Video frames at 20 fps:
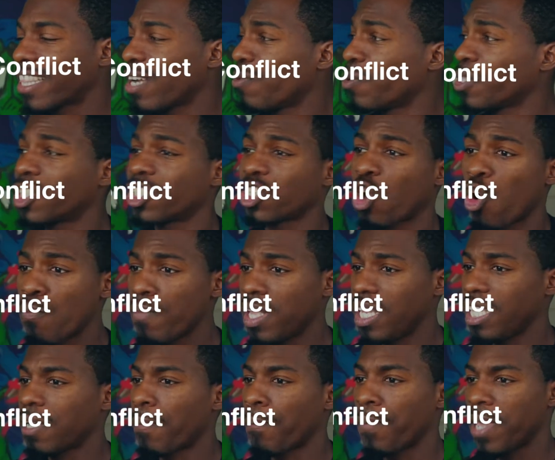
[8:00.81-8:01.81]
there were so
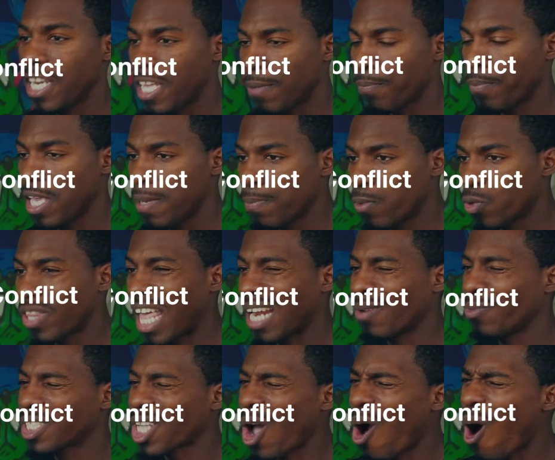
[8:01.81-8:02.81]
many competing people that it
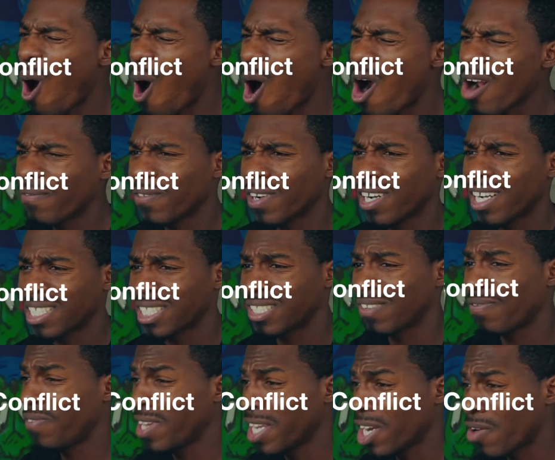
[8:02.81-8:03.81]
was hard for us to
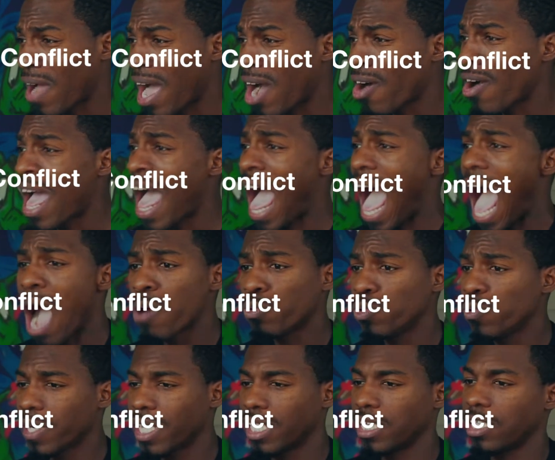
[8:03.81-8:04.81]
figure out how we
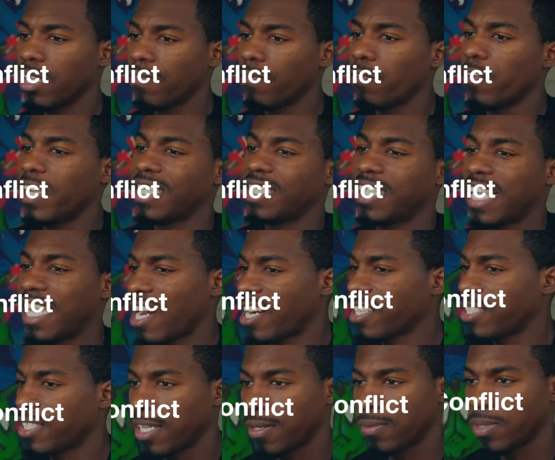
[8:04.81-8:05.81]
were going to differentiate
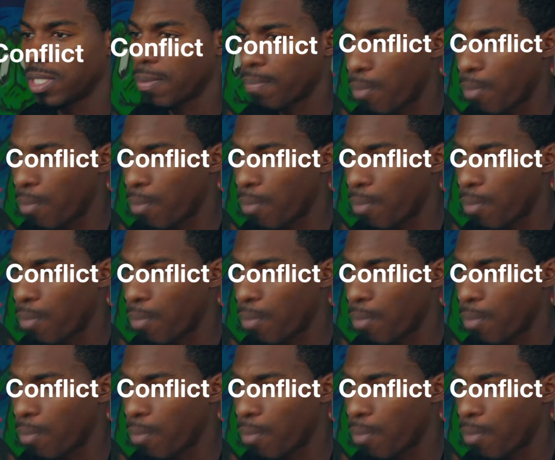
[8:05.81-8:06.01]
ourselves in the